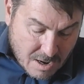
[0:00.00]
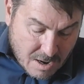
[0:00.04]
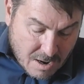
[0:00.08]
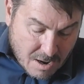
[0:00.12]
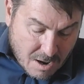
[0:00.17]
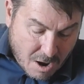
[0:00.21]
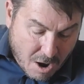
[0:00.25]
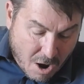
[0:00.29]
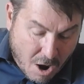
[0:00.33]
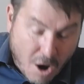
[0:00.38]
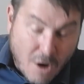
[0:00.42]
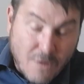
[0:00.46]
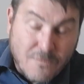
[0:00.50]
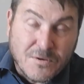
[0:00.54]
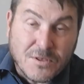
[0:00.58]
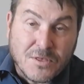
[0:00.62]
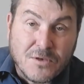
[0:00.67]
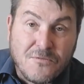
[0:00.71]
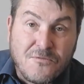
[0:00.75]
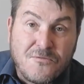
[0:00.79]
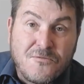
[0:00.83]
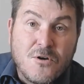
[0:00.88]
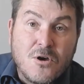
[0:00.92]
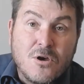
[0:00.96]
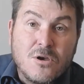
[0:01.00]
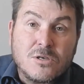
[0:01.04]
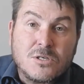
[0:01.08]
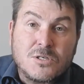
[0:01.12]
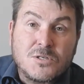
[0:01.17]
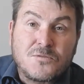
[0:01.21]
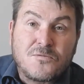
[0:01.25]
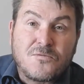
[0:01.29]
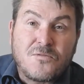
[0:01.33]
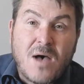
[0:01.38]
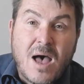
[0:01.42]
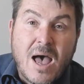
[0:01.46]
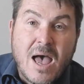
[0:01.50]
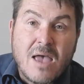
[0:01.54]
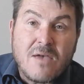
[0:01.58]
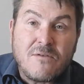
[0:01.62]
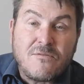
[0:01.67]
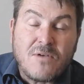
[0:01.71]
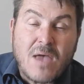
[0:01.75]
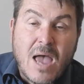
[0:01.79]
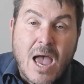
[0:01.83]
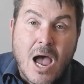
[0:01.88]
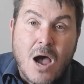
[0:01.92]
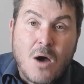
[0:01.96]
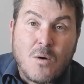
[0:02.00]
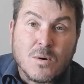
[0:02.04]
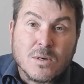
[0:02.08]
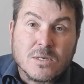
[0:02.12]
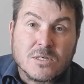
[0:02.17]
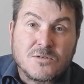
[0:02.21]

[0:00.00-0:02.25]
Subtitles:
Over the first 5 hours,